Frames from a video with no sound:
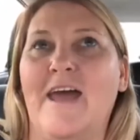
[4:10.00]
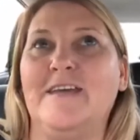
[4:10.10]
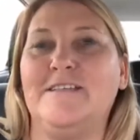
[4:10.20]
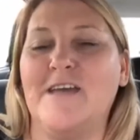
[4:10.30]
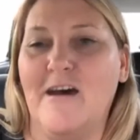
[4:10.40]

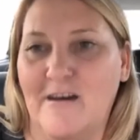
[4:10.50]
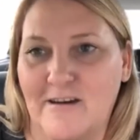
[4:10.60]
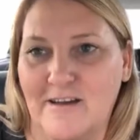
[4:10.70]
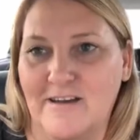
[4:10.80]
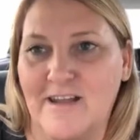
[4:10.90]
a
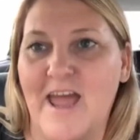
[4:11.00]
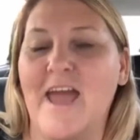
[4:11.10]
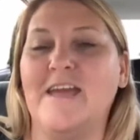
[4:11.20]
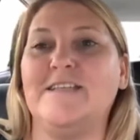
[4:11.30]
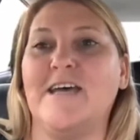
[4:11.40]
ton,
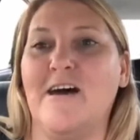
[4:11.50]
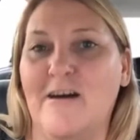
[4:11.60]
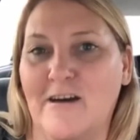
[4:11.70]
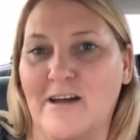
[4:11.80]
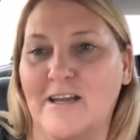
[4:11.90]
a
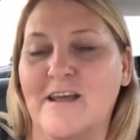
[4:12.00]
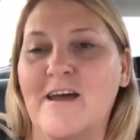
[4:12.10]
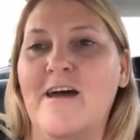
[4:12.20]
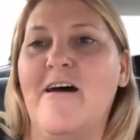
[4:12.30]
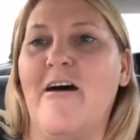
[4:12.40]
ton
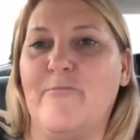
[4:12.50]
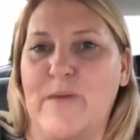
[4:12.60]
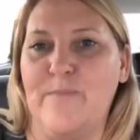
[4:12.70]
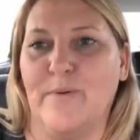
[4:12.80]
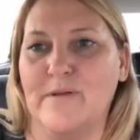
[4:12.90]
of
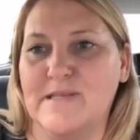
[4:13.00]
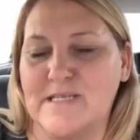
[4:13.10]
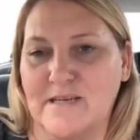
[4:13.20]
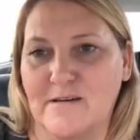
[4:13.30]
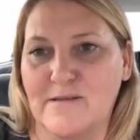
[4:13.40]
people
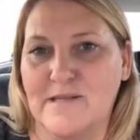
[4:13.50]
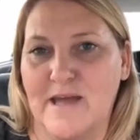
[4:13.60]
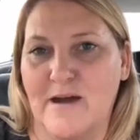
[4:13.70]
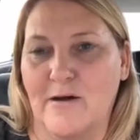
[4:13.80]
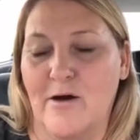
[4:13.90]
still
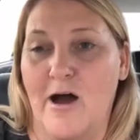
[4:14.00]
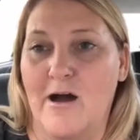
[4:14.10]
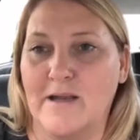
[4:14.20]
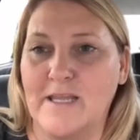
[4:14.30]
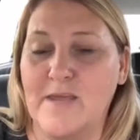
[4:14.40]
sell
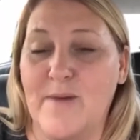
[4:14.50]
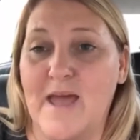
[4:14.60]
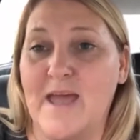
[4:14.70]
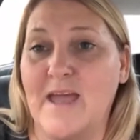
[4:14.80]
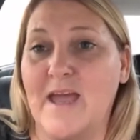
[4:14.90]
on
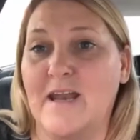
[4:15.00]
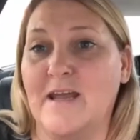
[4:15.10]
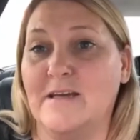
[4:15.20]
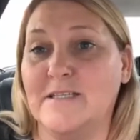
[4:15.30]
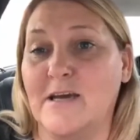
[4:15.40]
eBay
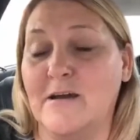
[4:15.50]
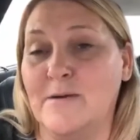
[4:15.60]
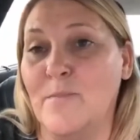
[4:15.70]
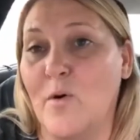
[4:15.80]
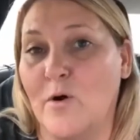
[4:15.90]
and a
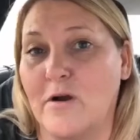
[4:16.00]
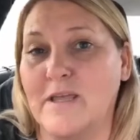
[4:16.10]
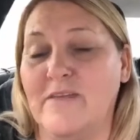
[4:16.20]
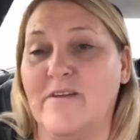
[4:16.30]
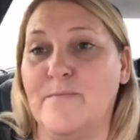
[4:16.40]
ton more
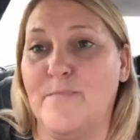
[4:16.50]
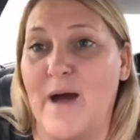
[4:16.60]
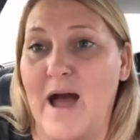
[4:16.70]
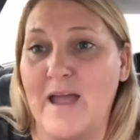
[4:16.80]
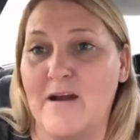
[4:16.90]
even
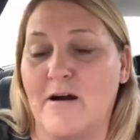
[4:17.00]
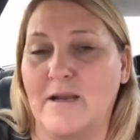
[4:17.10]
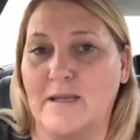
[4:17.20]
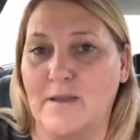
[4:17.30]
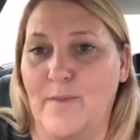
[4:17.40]
buy
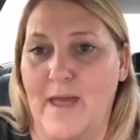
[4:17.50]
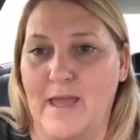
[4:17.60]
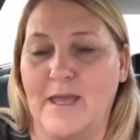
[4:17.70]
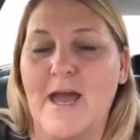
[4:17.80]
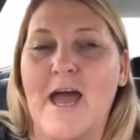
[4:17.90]
on
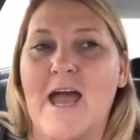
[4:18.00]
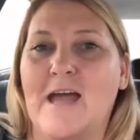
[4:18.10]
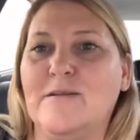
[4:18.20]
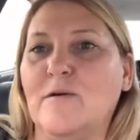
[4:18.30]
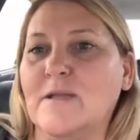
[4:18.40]
eBay.
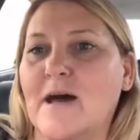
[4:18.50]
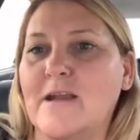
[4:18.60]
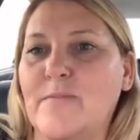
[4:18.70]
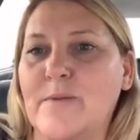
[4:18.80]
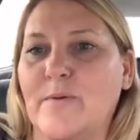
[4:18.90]
And so a
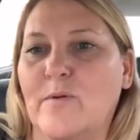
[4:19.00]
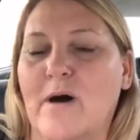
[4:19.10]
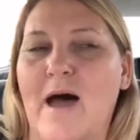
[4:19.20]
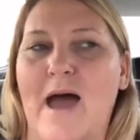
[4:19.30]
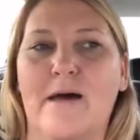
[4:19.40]
lot of people will
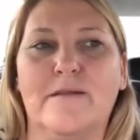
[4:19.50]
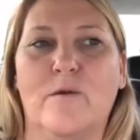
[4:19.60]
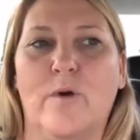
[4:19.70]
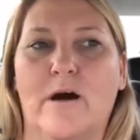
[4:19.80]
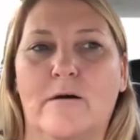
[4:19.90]
ask,
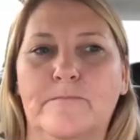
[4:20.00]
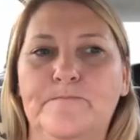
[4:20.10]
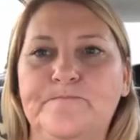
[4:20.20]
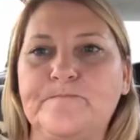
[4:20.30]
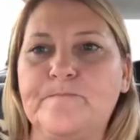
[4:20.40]
well,